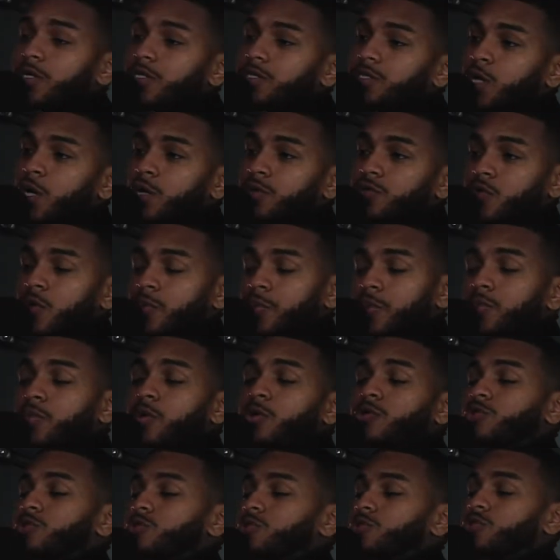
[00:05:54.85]
comes from
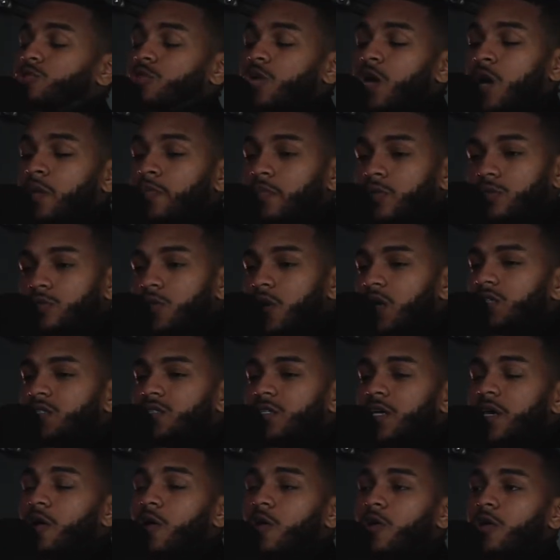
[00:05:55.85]
emotional trauma. So I
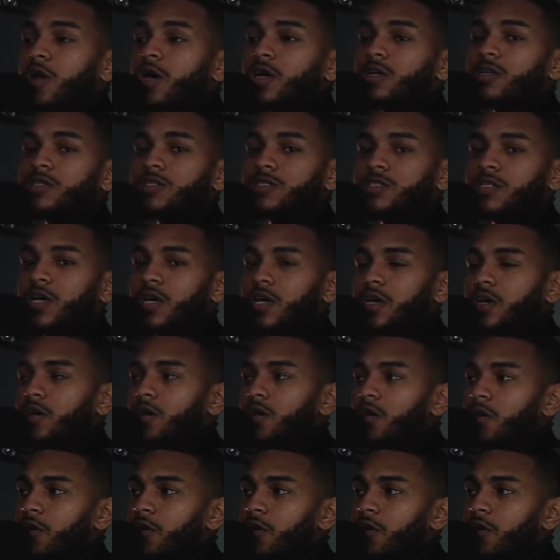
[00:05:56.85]
say all that to say